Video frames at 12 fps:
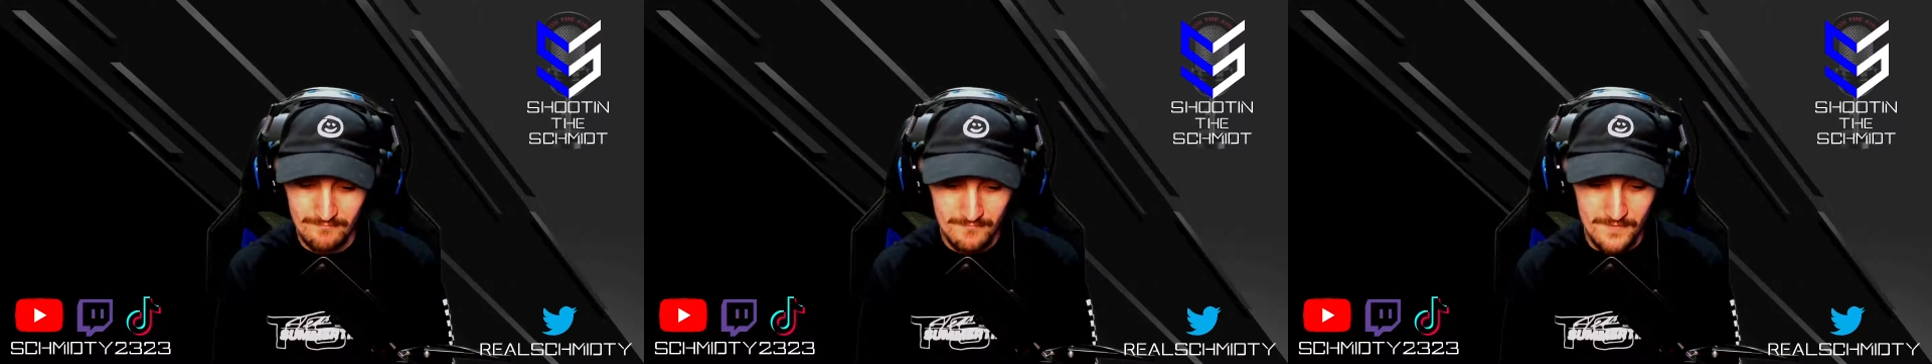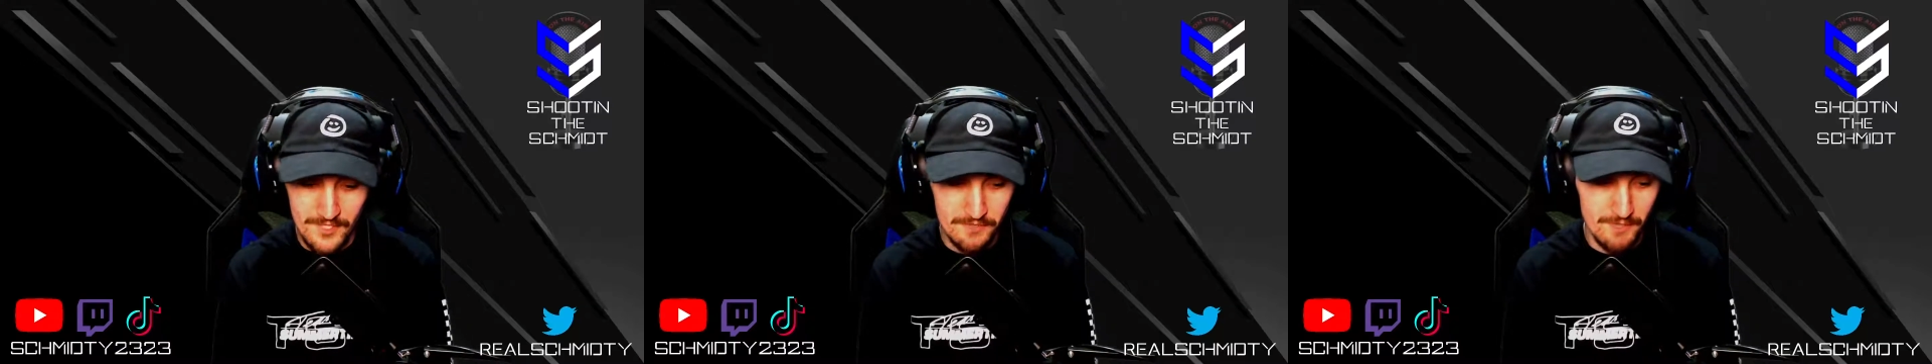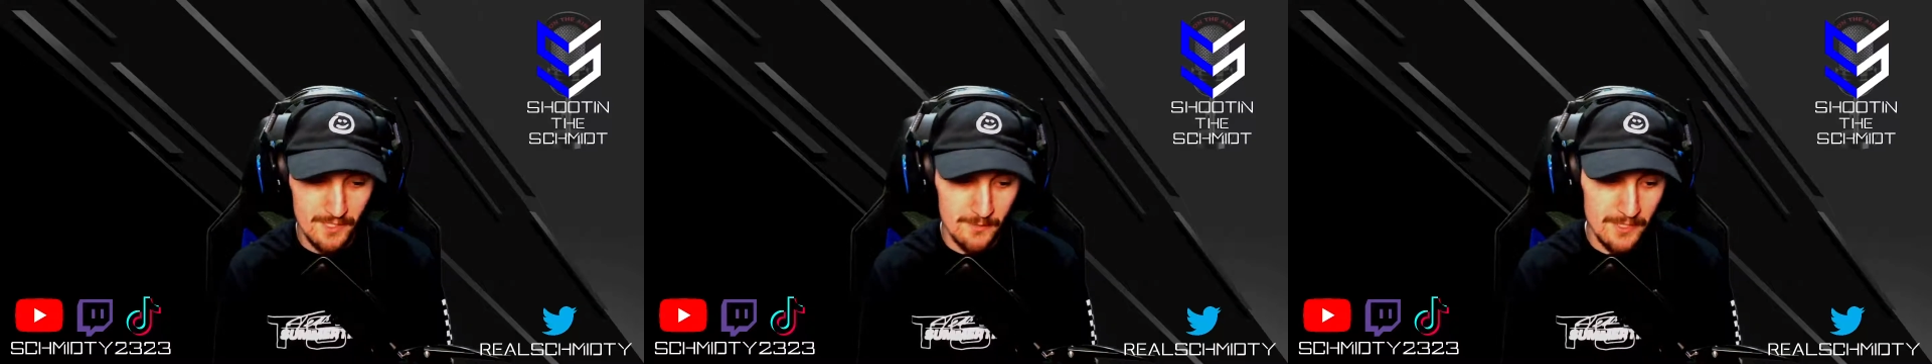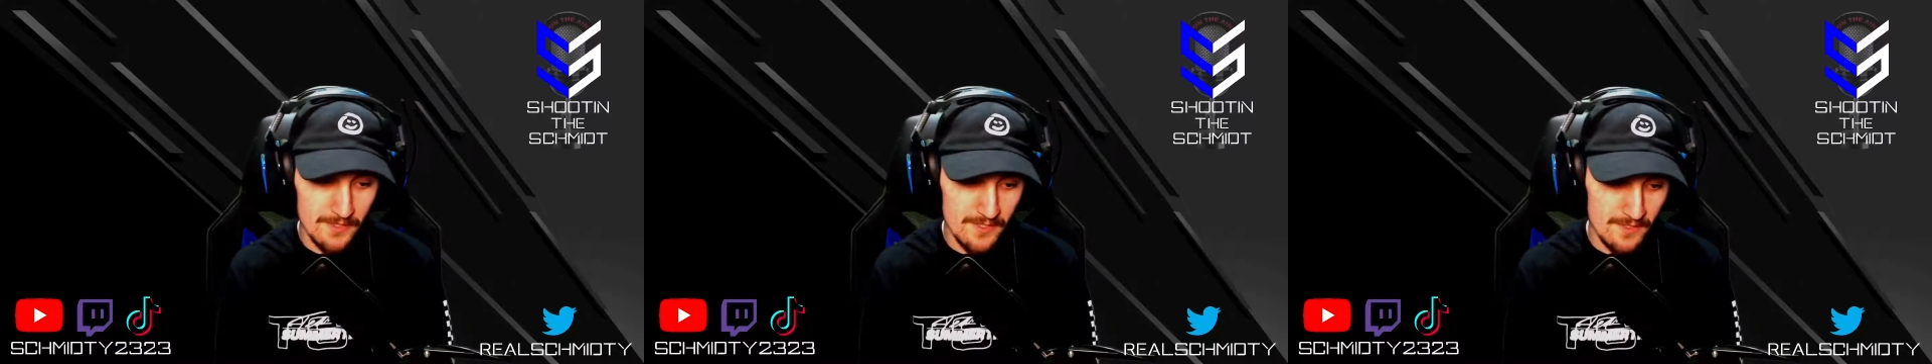Just really
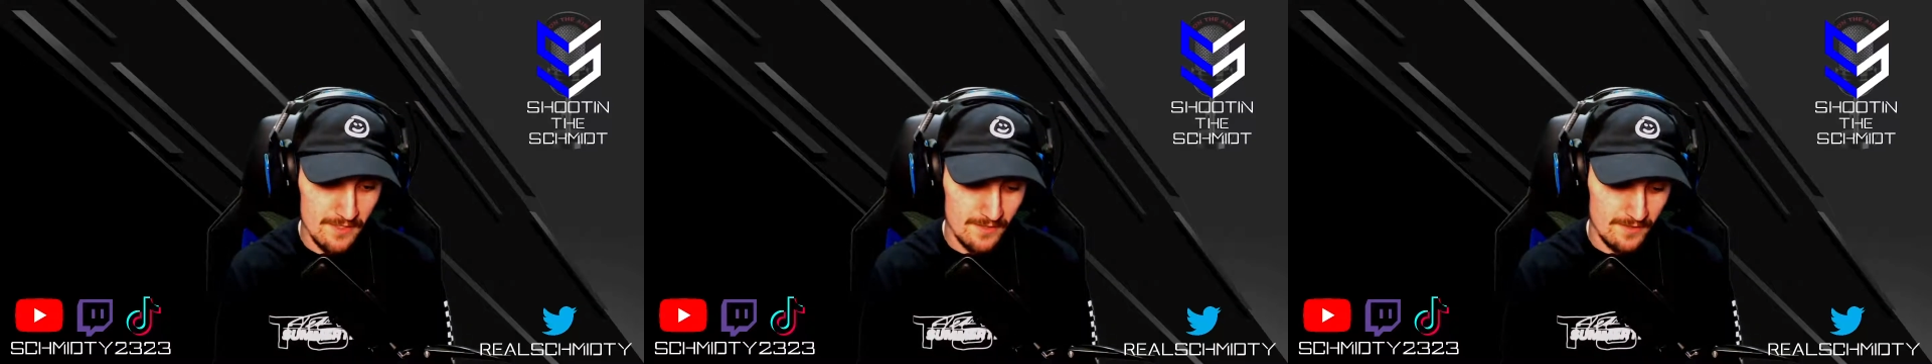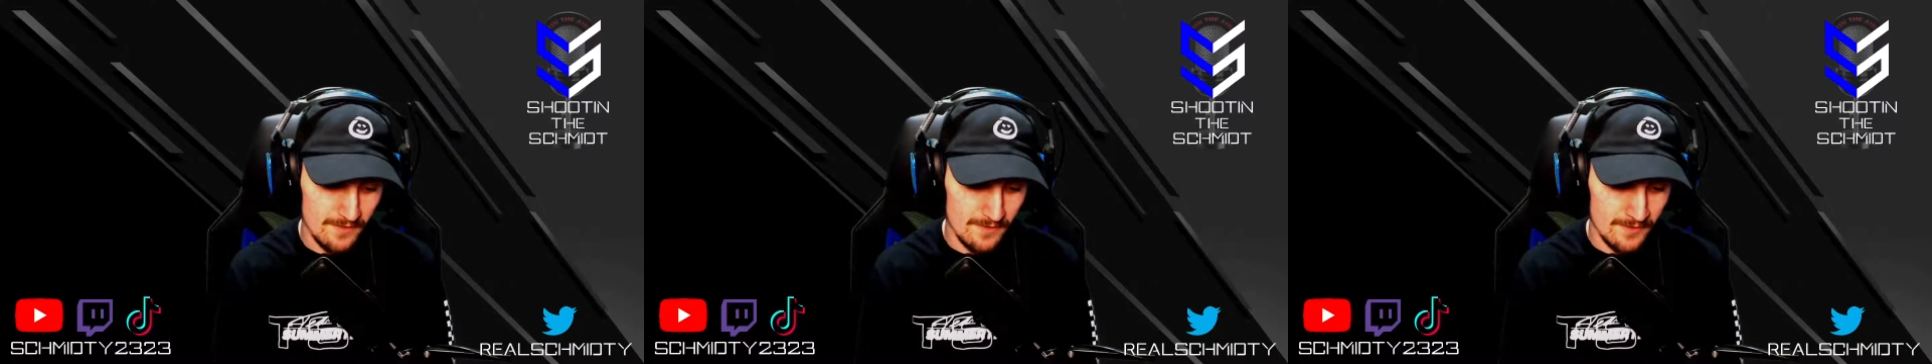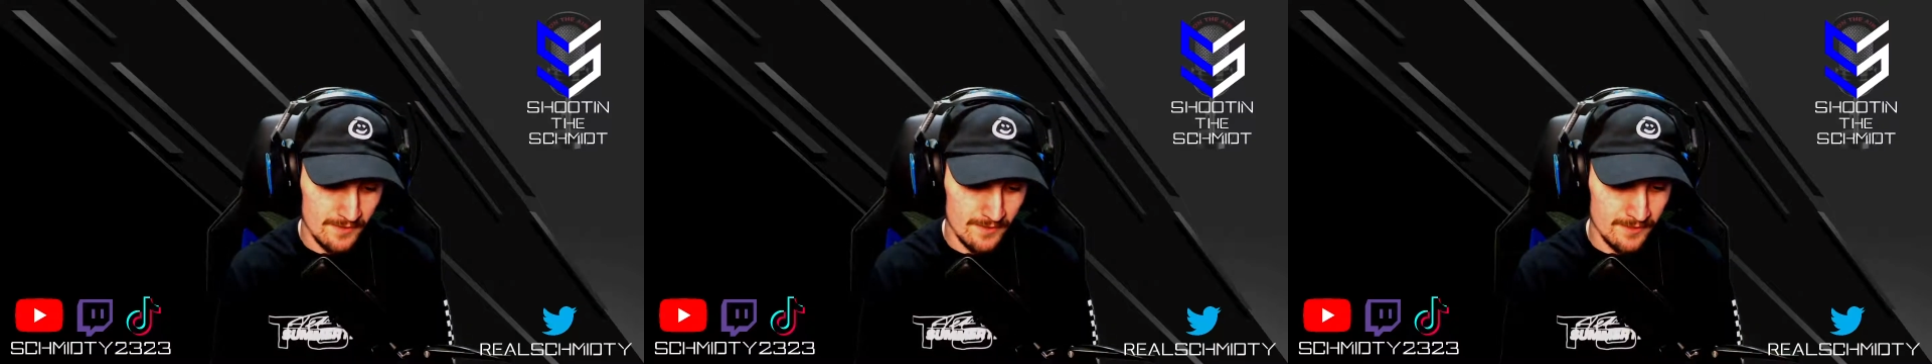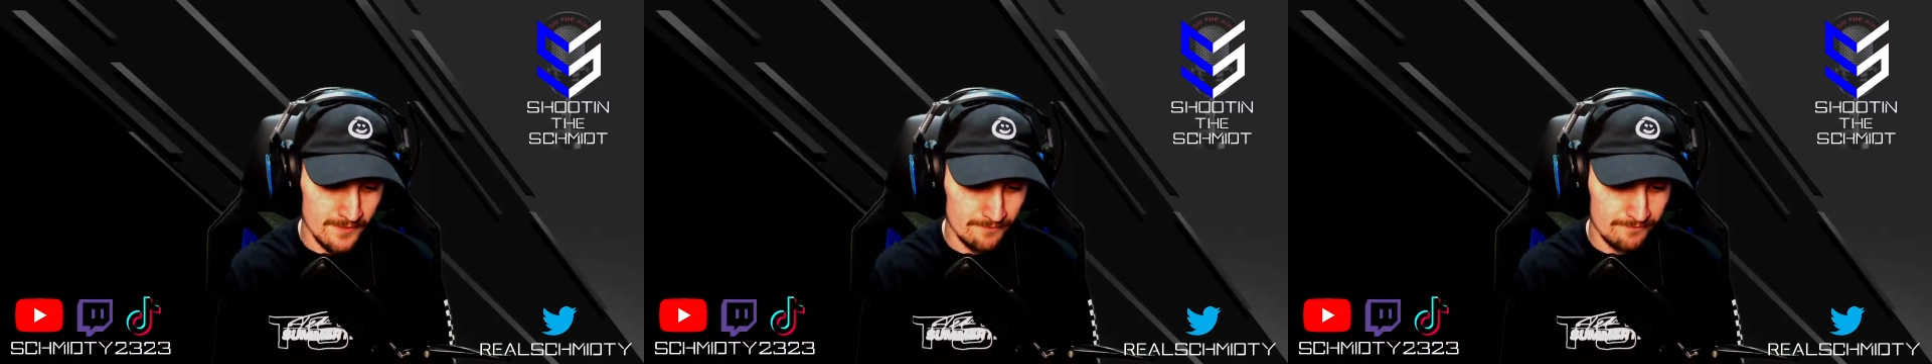weird.
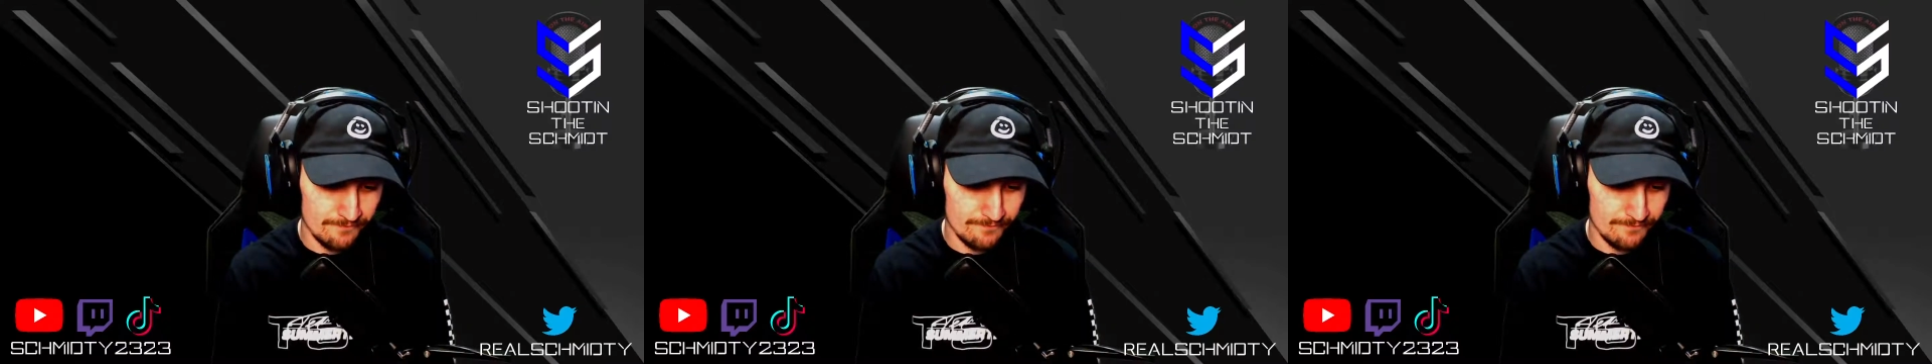Bella